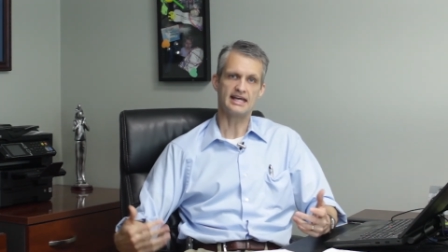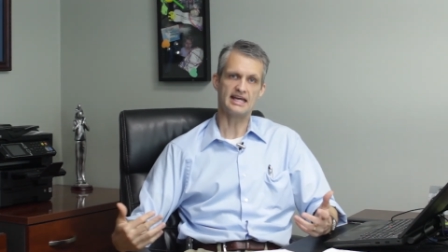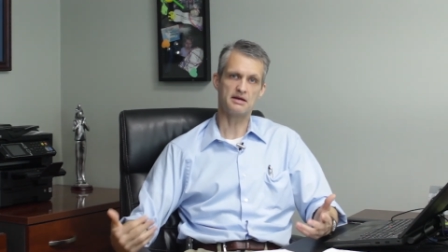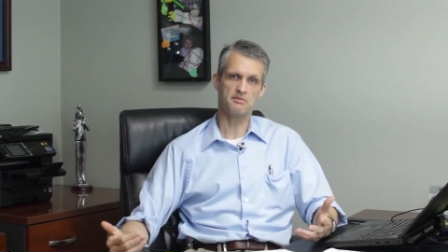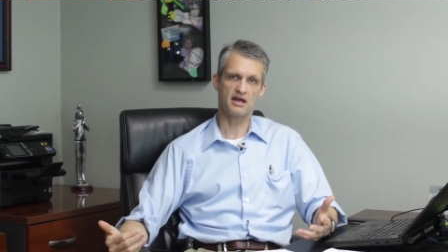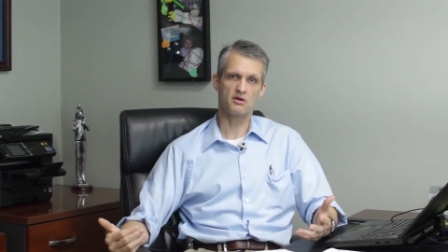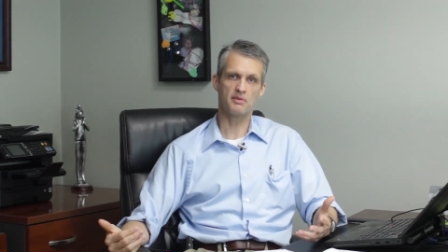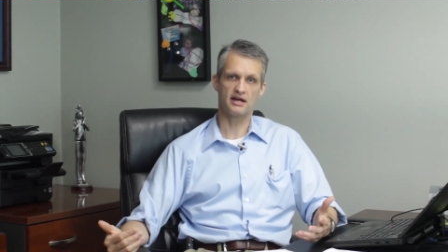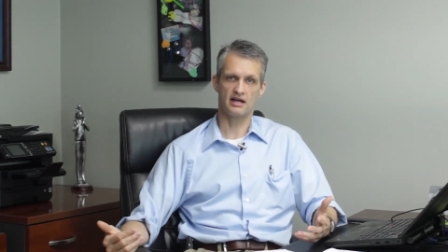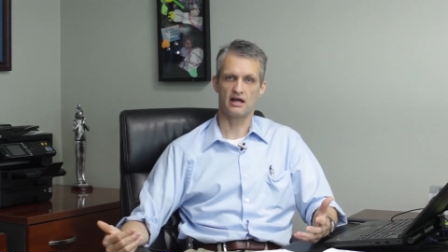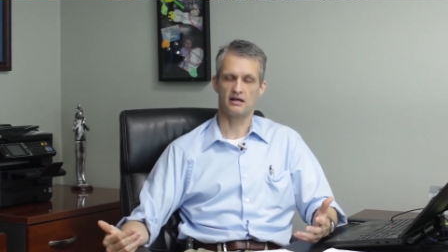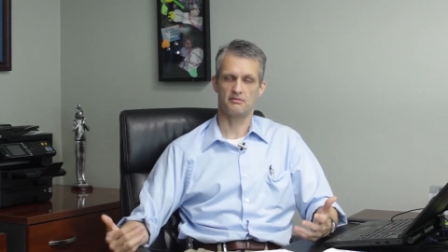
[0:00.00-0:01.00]
It may or may
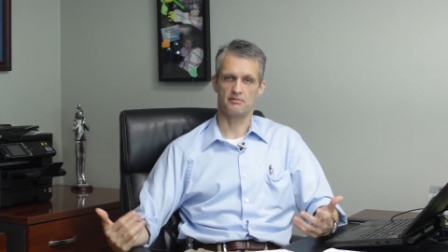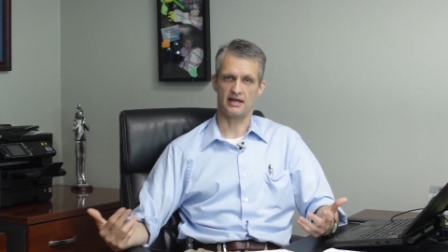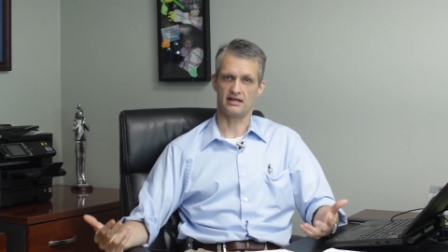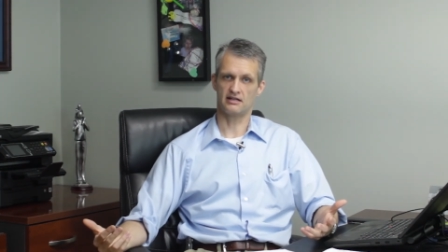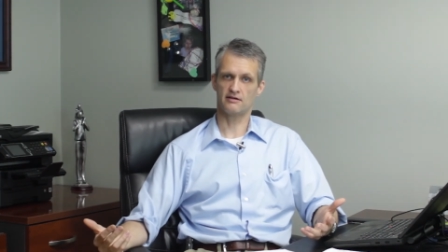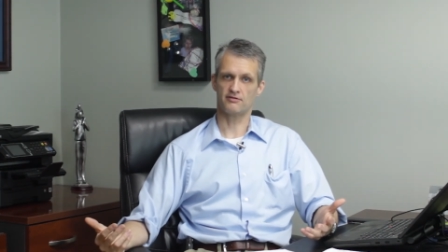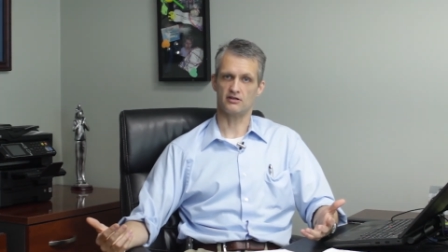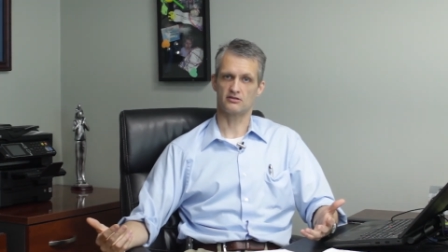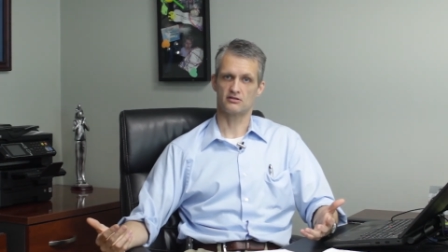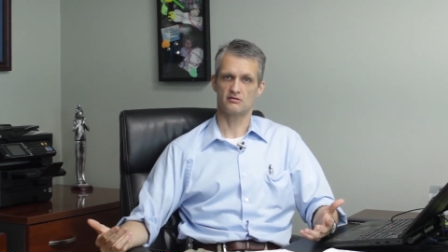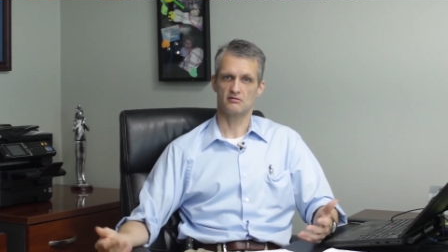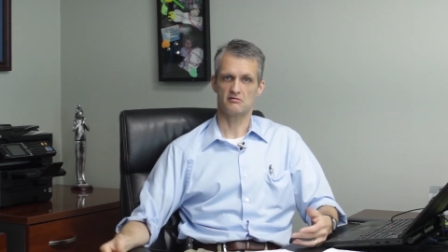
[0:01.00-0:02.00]
not make a
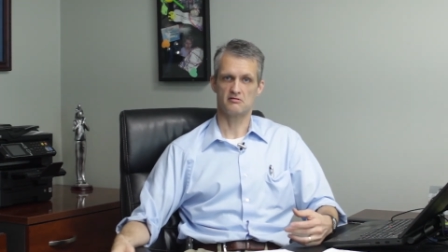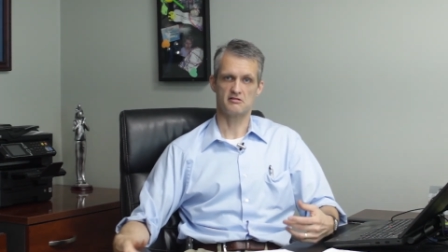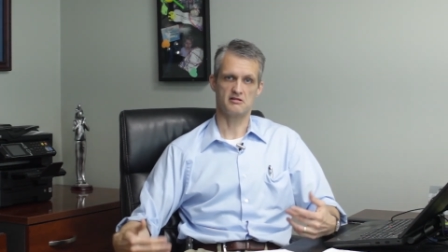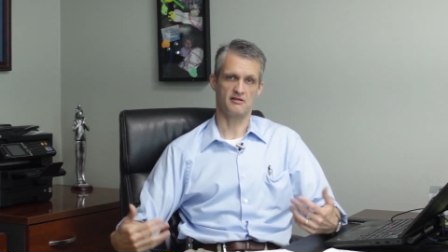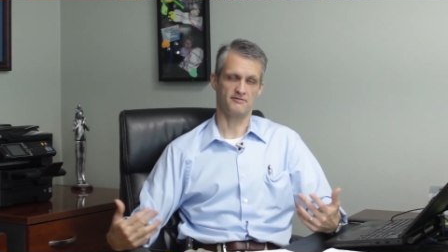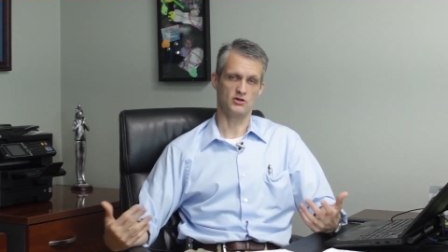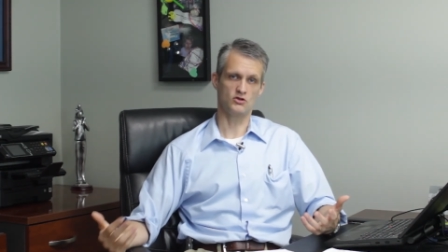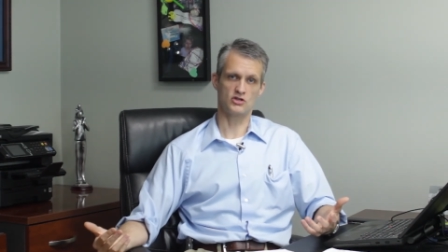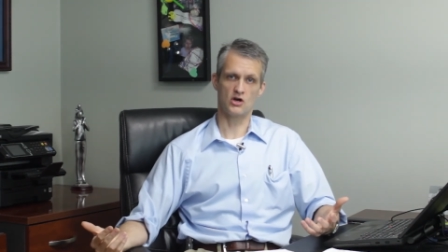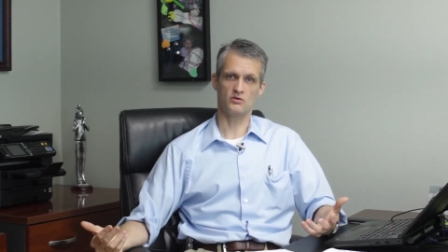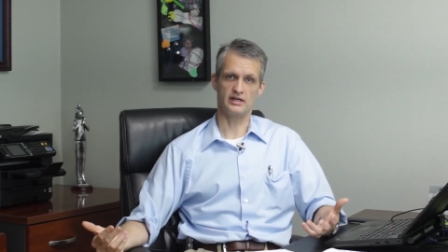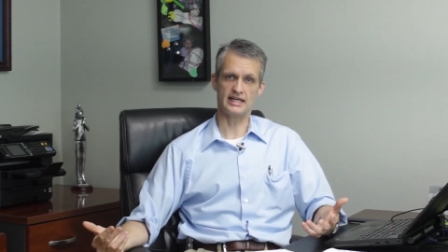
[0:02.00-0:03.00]
difference. If you
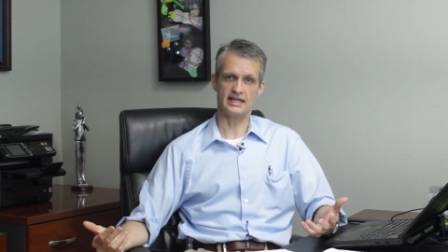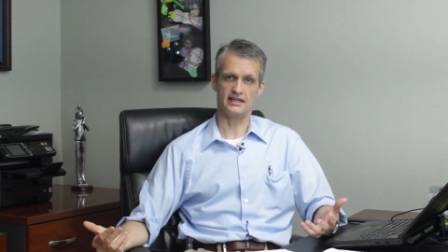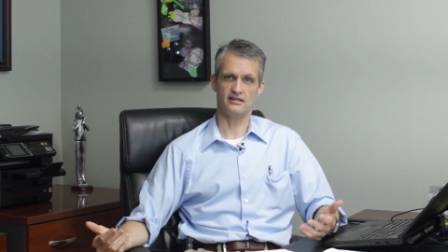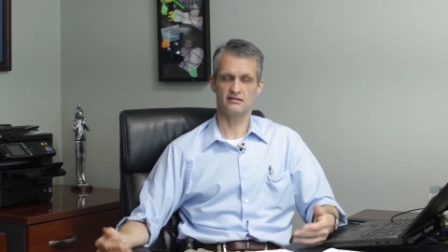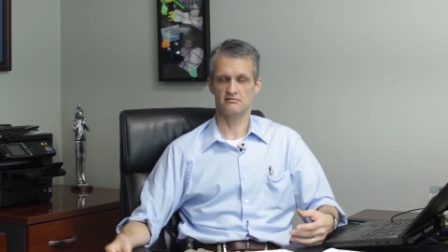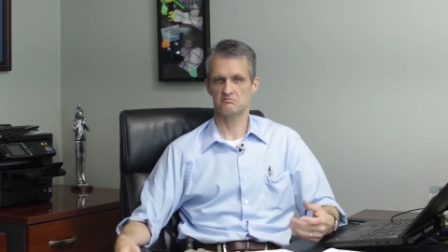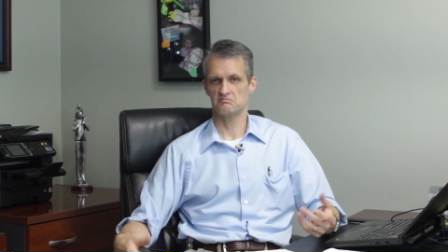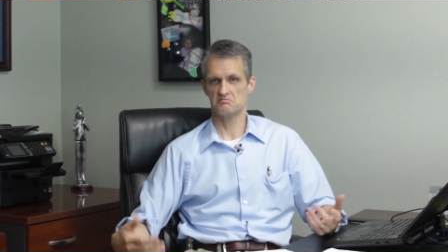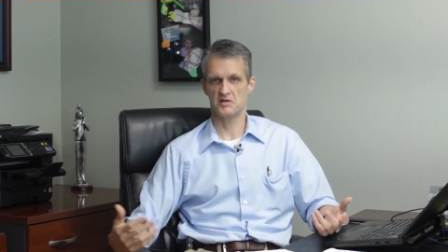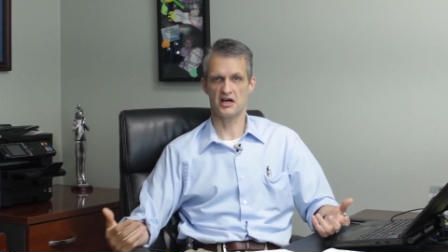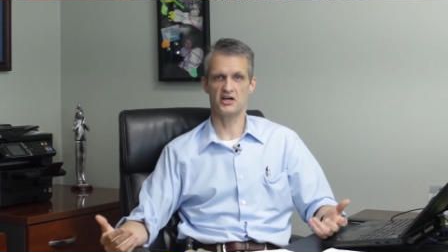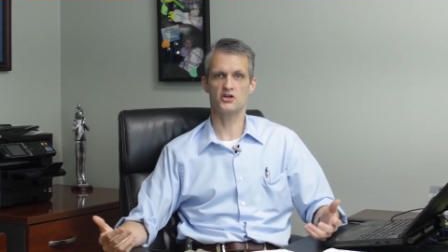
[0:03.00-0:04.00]
don't need
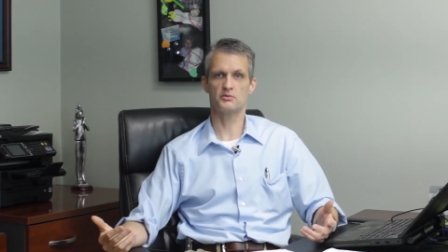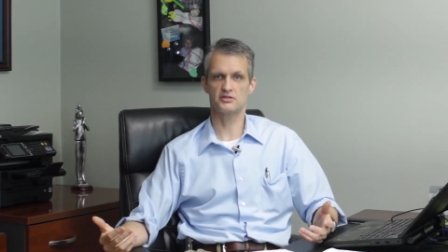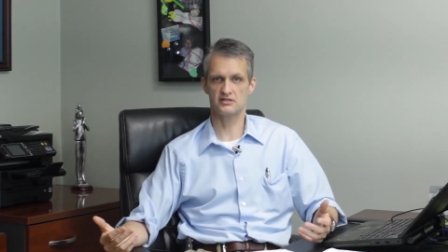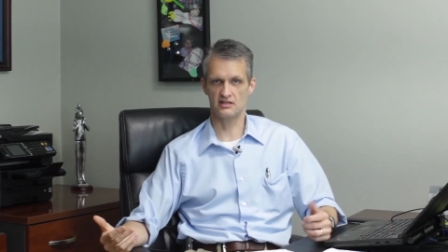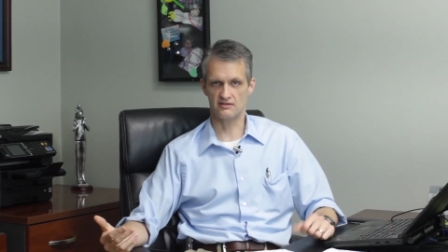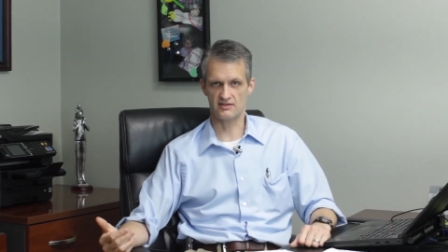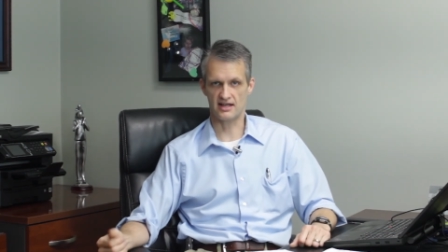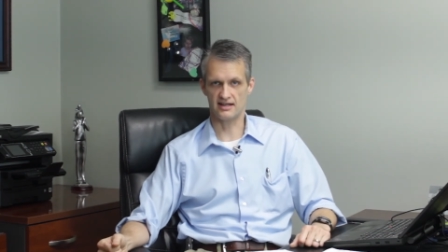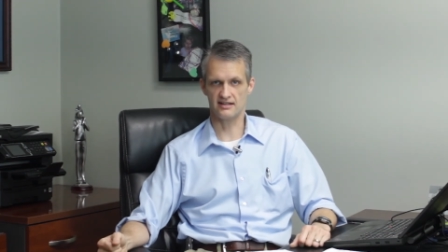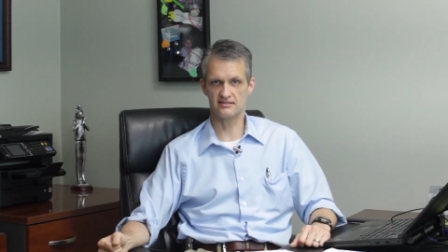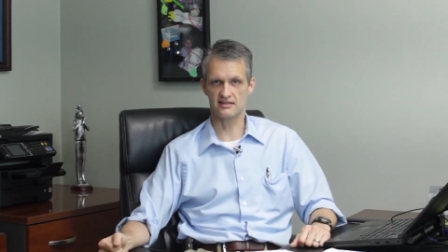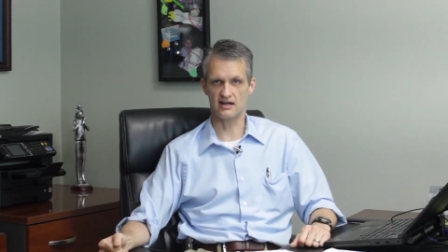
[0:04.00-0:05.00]
100% of that
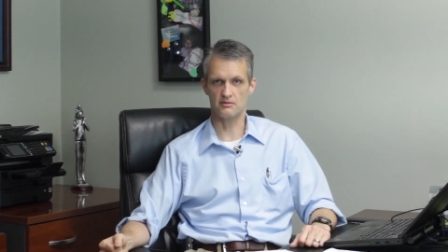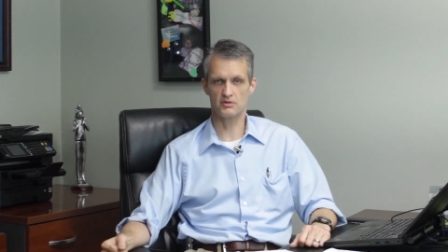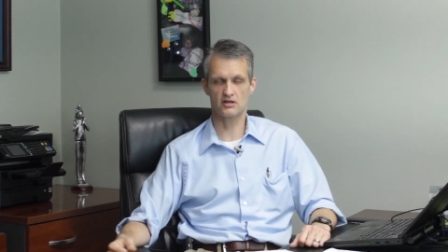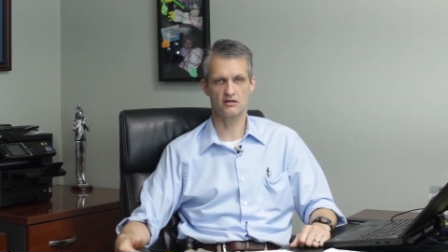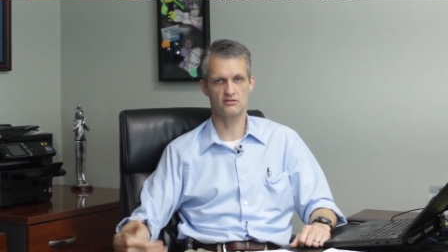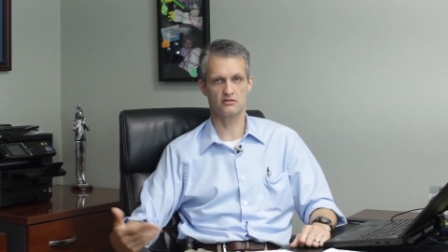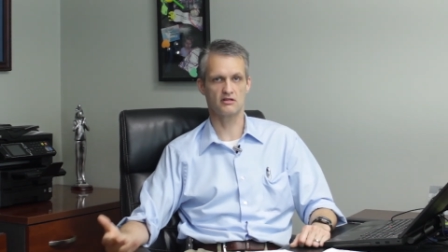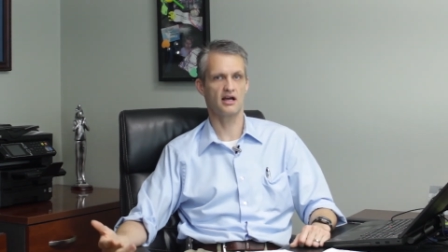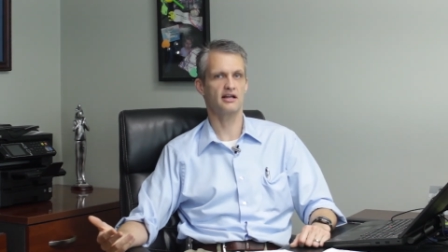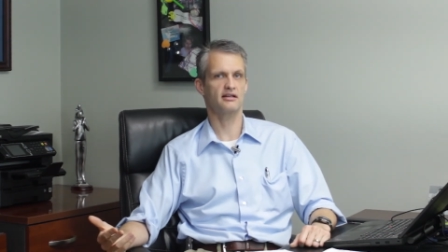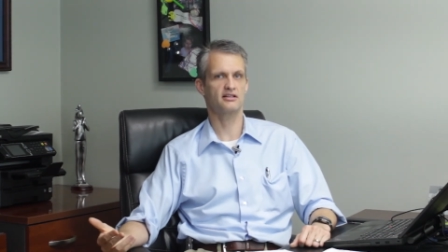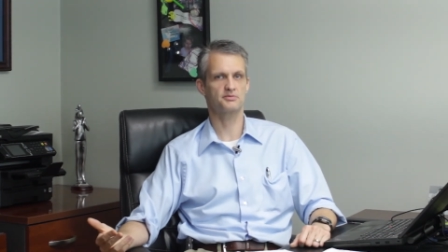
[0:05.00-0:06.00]
enzyme because you're
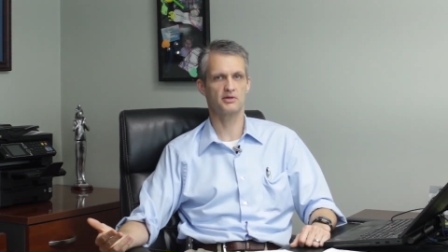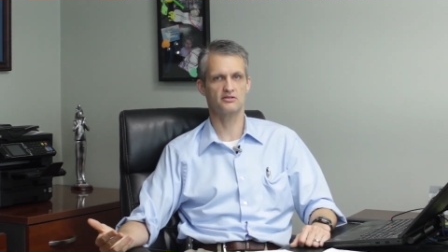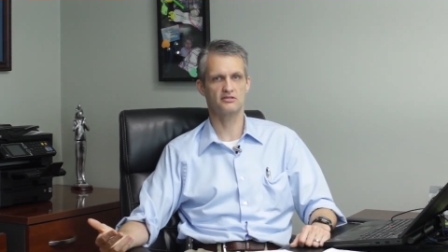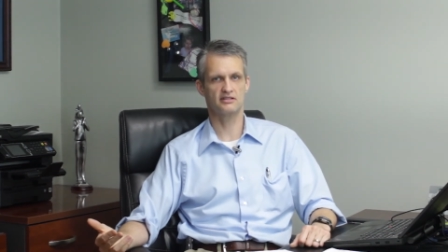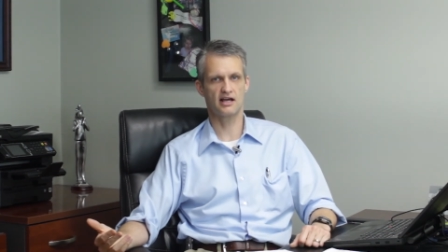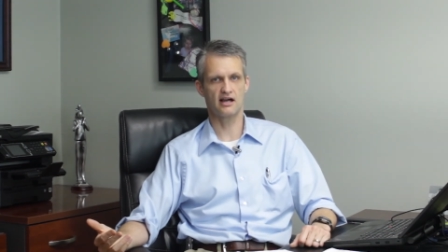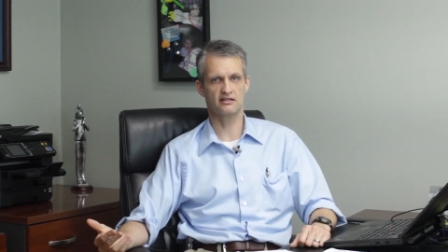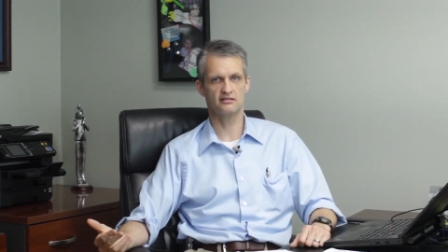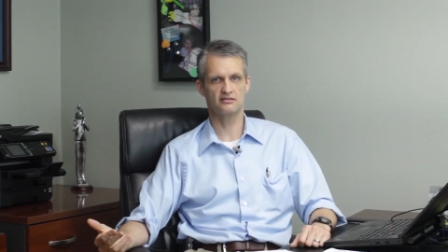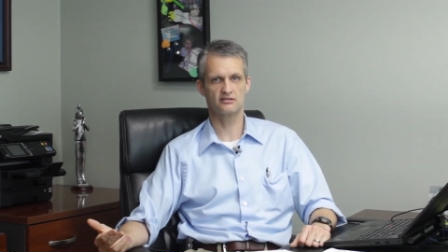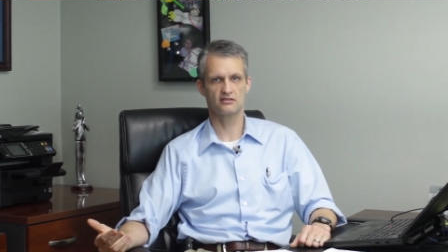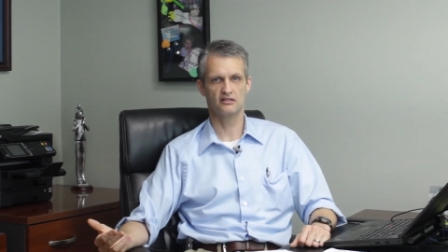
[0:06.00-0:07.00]
not exposed to
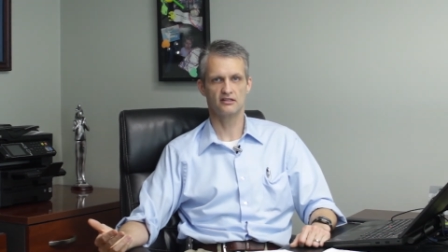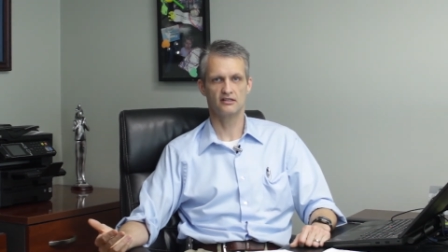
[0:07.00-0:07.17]
toxins,